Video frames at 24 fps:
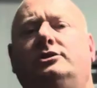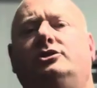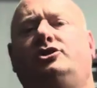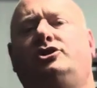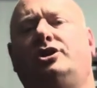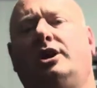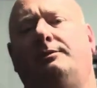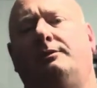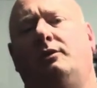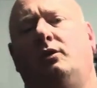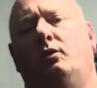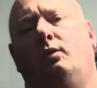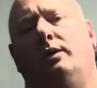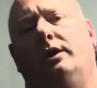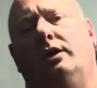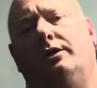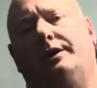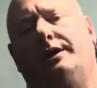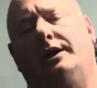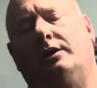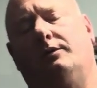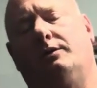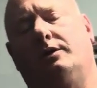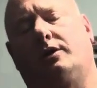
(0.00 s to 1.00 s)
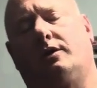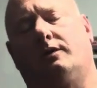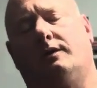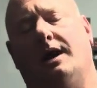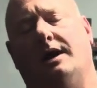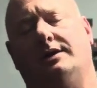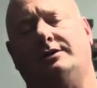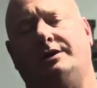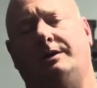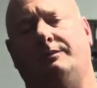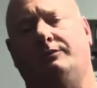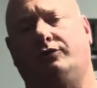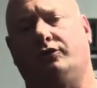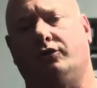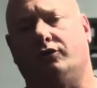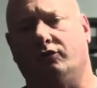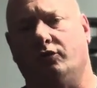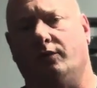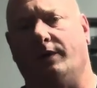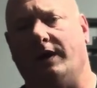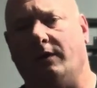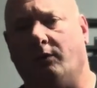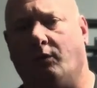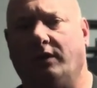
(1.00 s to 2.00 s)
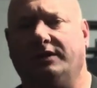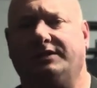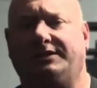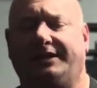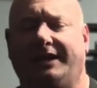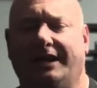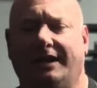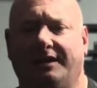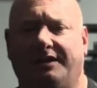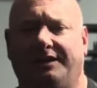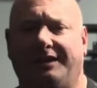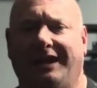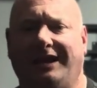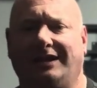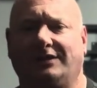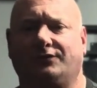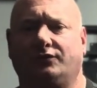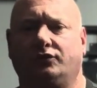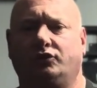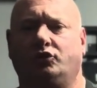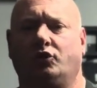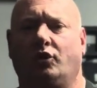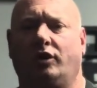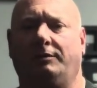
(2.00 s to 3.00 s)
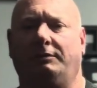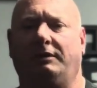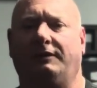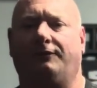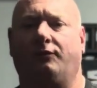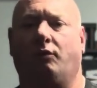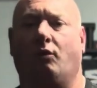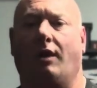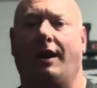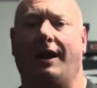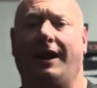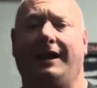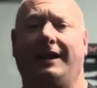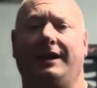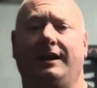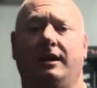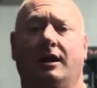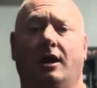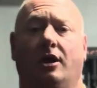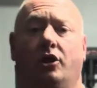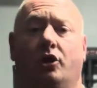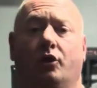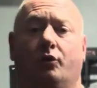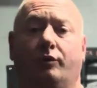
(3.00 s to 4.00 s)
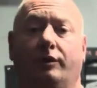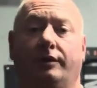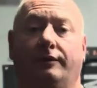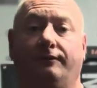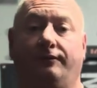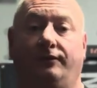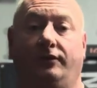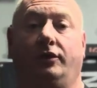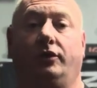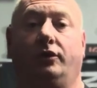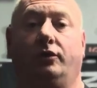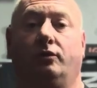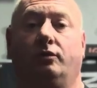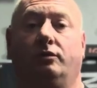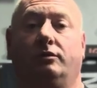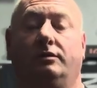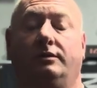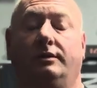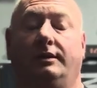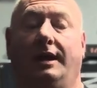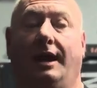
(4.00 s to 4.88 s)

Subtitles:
and gentlemen, Will here with Garage Gym Guru, and once again, thanks for joining me for another review.